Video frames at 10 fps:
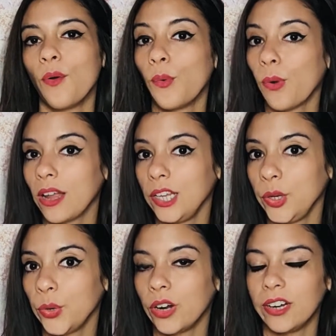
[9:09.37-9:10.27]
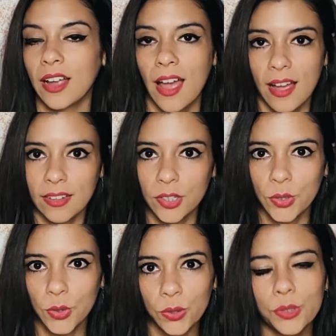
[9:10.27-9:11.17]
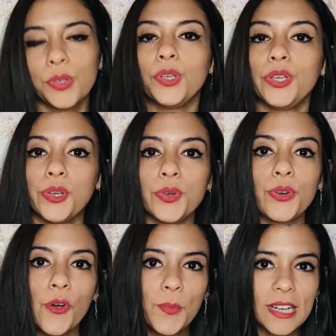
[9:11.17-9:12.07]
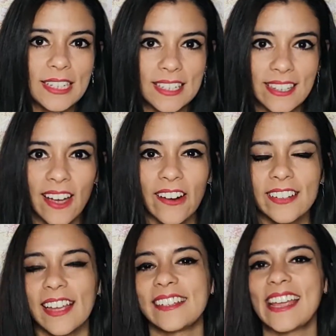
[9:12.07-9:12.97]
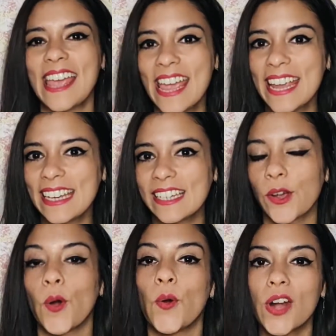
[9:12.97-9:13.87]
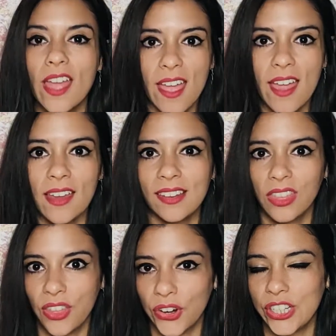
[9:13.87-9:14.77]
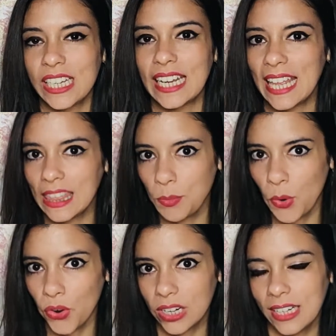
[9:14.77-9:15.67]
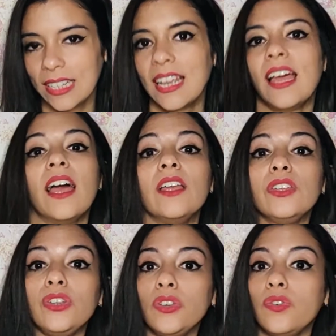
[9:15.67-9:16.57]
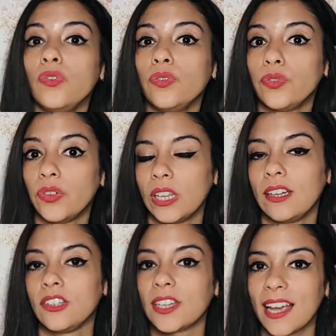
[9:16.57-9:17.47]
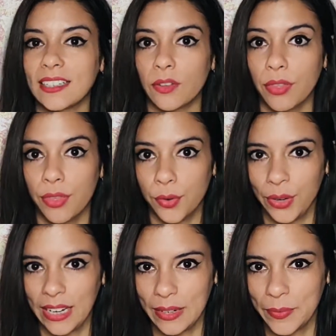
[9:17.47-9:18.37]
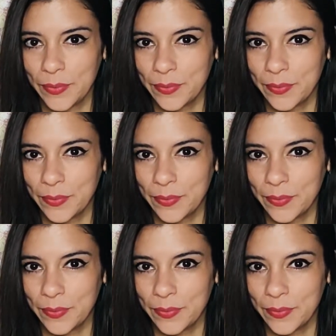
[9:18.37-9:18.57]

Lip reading: While you are in high school, you normally start at 8 or 8:30 in the morning and you finish at 3.